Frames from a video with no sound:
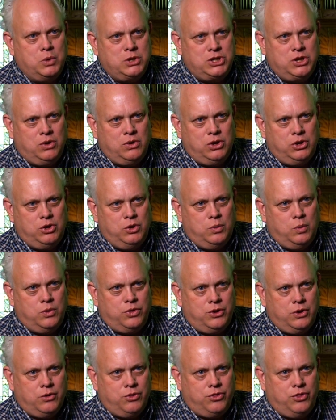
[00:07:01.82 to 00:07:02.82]
which you can do
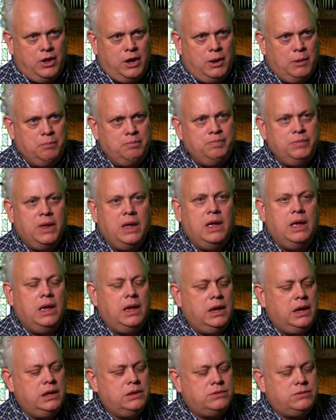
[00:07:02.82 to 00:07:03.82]
with your thumb.
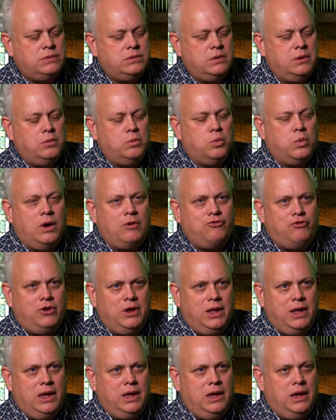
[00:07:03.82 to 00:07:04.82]
It's
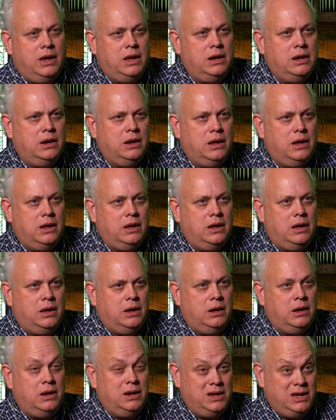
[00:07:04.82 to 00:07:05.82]
roughly an,
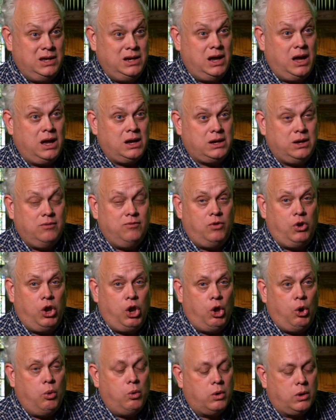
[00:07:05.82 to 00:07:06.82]
uh, an octave
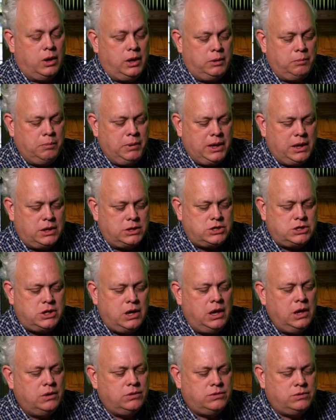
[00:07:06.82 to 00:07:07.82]
lower in pitch.
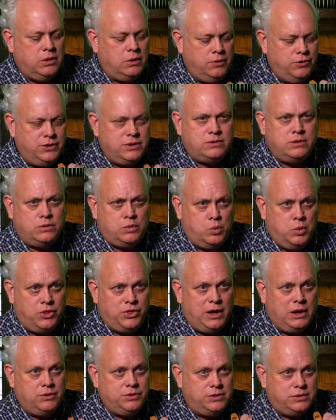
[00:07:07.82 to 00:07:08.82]
So this is
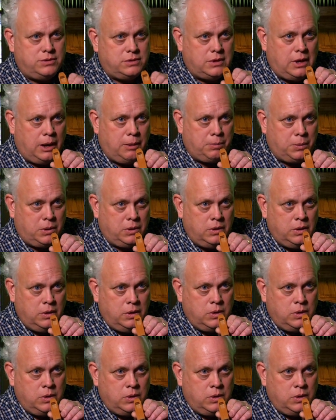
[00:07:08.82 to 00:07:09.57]
without the stopper,